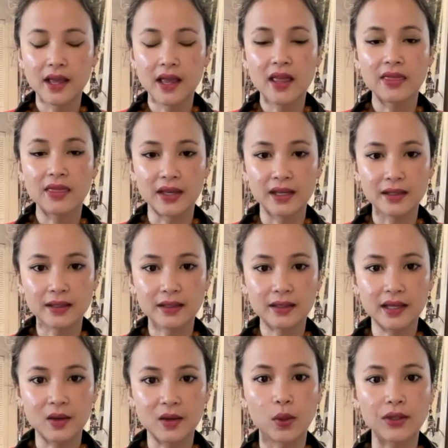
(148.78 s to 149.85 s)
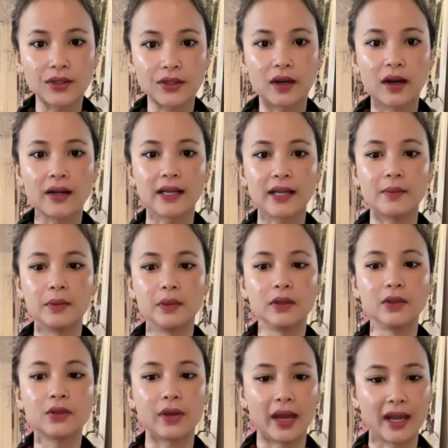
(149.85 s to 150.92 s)
This he was not able
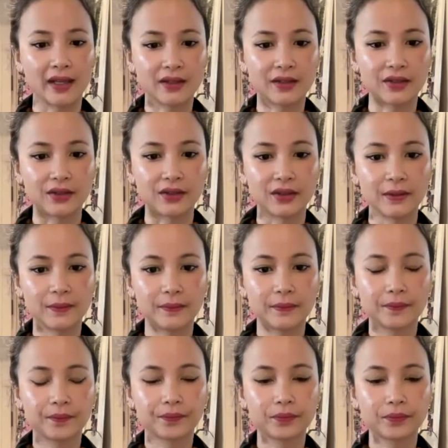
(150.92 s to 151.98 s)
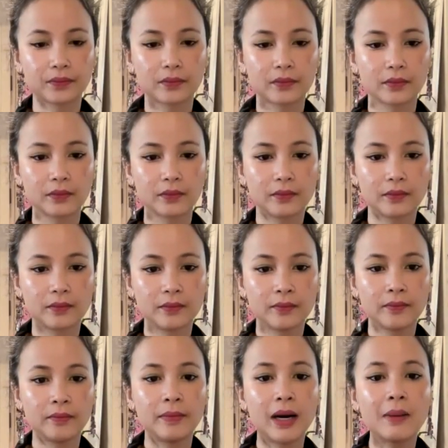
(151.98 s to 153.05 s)
to answer.
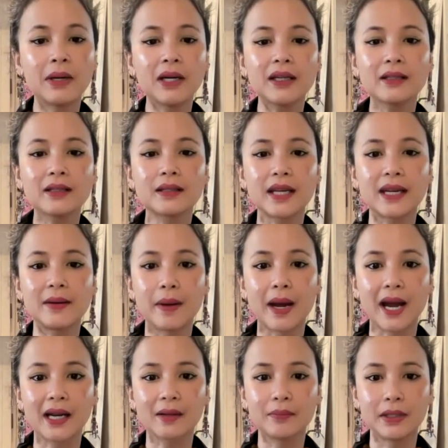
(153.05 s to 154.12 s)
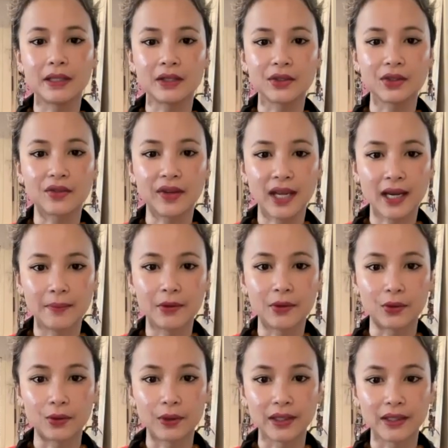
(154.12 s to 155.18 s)
Mama had stayed back because of
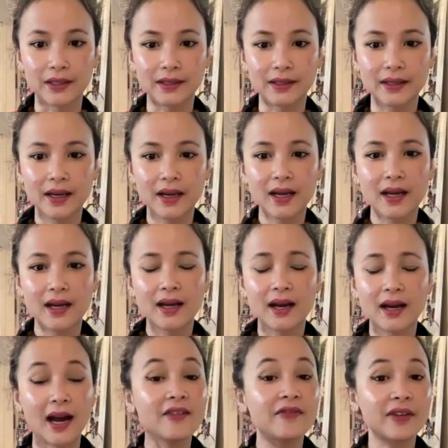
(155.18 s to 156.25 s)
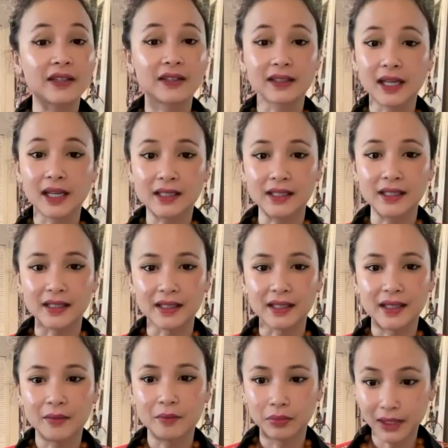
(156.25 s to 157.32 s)
hemorrhoids. I felt lucky,
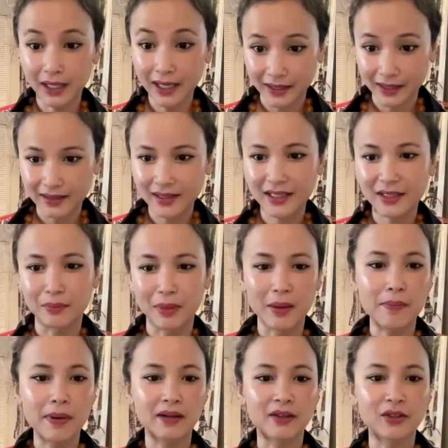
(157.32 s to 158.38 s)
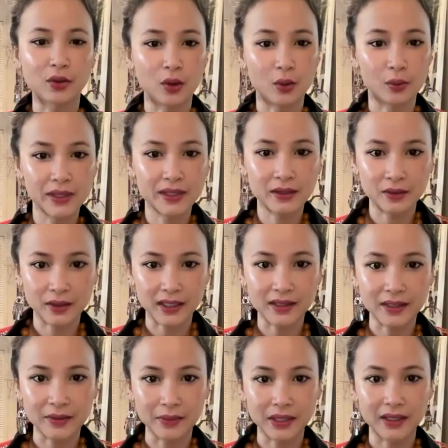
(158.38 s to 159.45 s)
blessed, my parents always
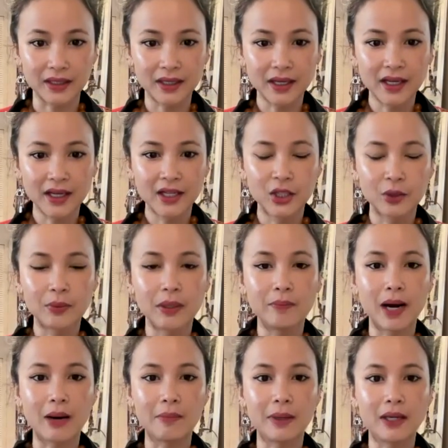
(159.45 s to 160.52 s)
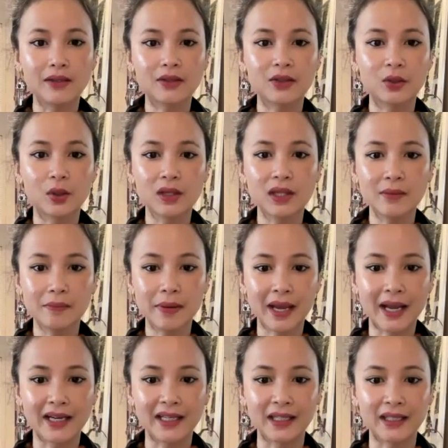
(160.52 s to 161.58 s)
corrected me, to be Baba's sole
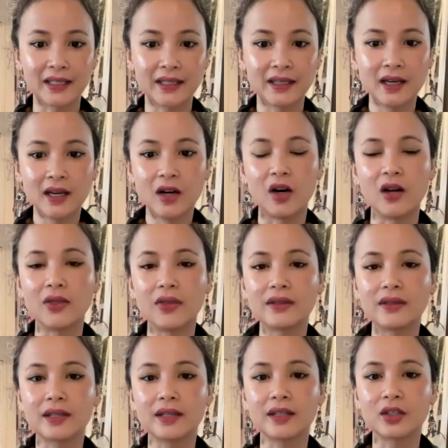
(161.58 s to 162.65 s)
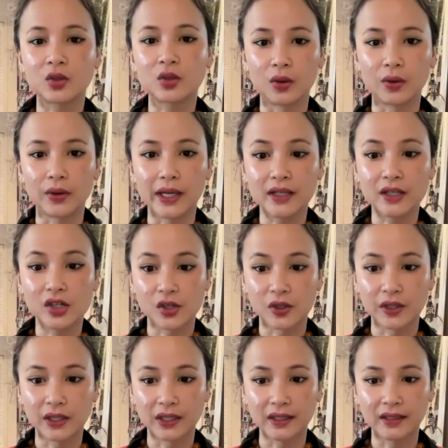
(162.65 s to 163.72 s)
companion on this historic
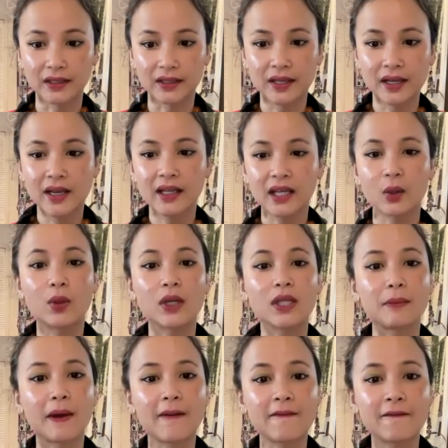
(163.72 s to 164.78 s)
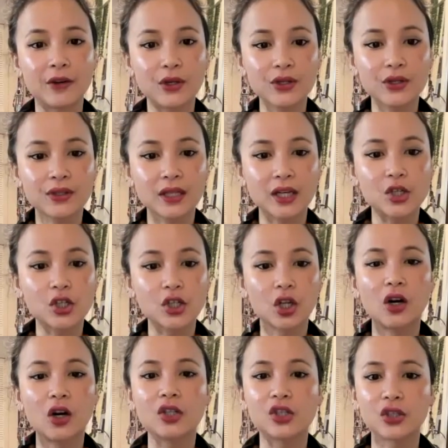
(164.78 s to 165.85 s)
journey. It was my first such
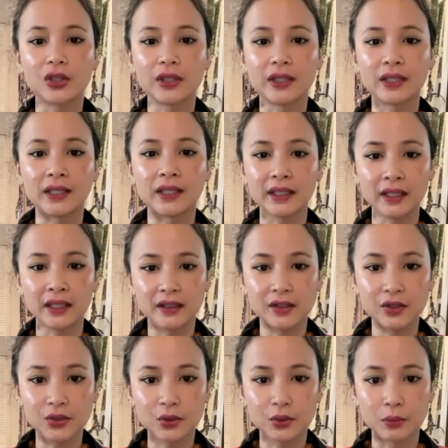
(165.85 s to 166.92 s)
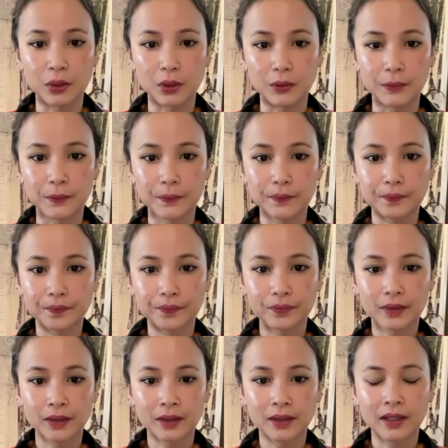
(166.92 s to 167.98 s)
long journey in the sumo.
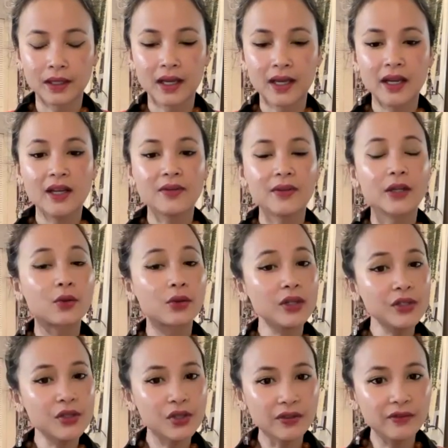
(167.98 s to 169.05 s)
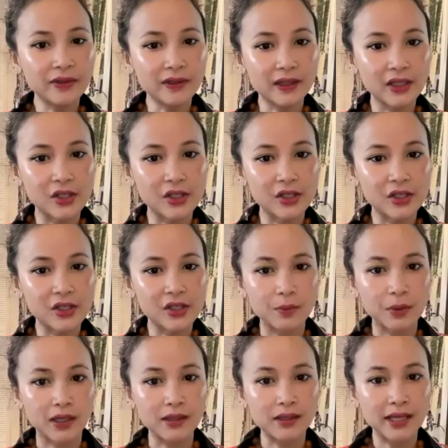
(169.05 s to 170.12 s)
The Christian villagers
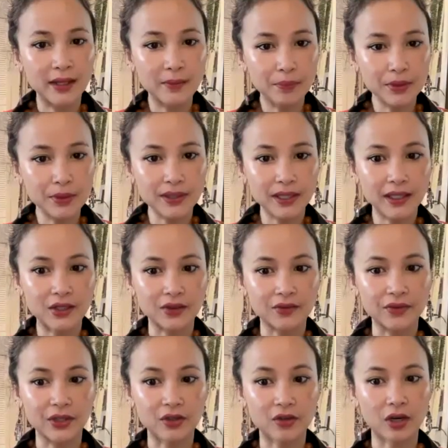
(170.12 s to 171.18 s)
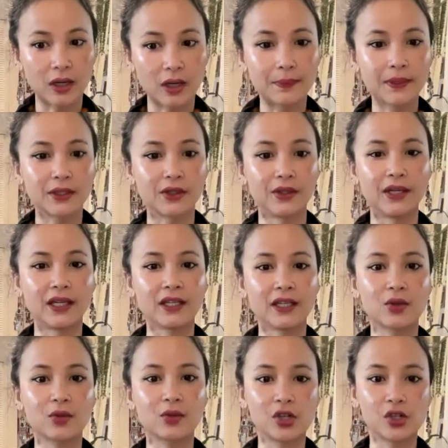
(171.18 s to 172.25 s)
brought 10% of their crops and earnings
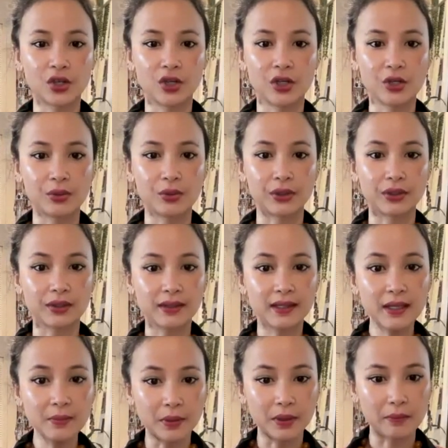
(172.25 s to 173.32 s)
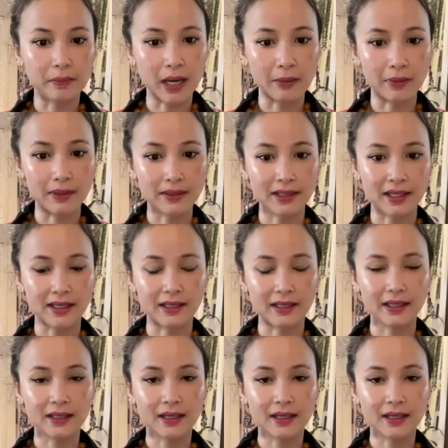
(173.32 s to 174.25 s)
to a church with a steeple, Baba said.